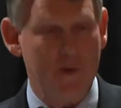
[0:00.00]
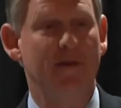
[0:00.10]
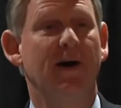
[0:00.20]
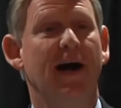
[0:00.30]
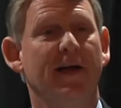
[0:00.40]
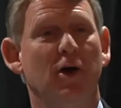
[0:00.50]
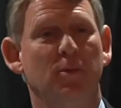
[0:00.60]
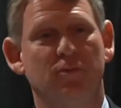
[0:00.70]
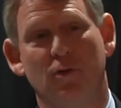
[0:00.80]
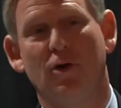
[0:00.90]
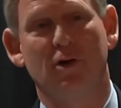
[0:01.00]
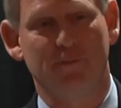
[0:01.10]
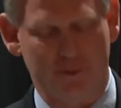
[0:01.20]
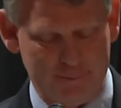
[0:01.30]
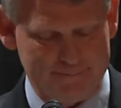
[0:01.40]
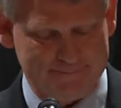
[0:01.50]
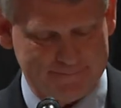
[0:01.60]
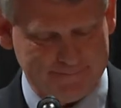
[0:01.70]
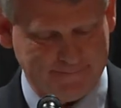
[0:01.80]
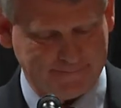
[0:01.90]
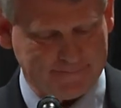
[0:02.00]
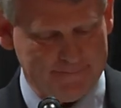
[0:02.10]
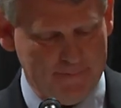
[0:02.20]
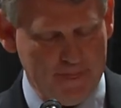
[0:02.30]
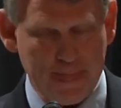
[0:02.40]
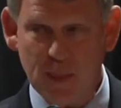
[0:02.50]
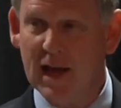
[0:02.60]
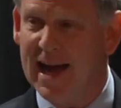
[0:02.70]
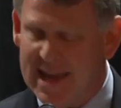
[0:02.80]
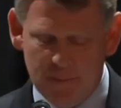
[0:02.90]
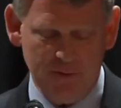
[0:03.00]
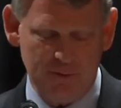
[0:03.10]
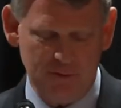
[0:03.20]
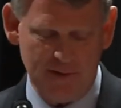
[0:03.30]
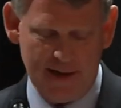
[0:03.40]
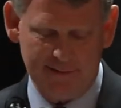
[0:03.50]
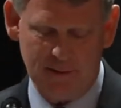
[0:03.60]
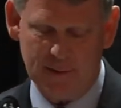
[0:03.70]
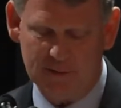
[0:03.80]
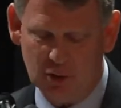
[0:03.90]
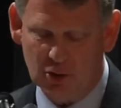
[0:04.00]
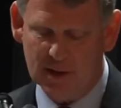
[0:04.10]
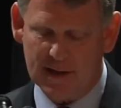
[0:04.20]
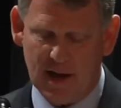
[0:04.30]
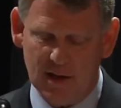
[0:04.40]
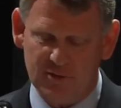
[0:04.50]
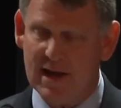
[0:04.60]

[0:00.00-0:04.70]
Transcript: We have high hopes for all of you. I am enthusiastic about the early college